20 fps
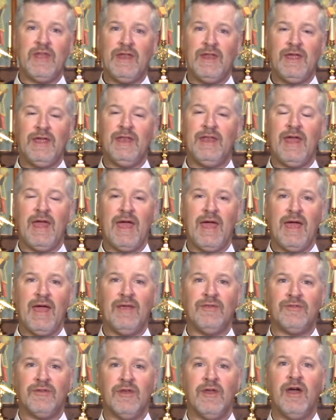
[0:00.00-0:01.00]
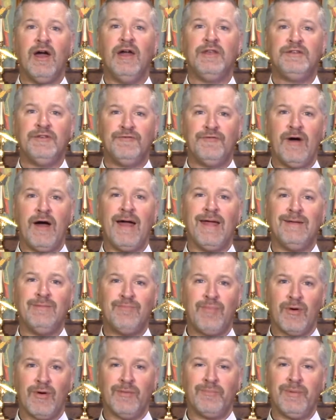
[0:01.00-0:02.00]
that it has a
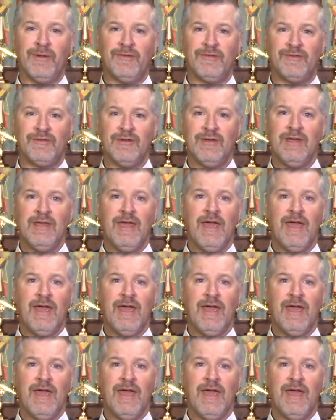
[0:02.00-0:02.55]
divine purpose.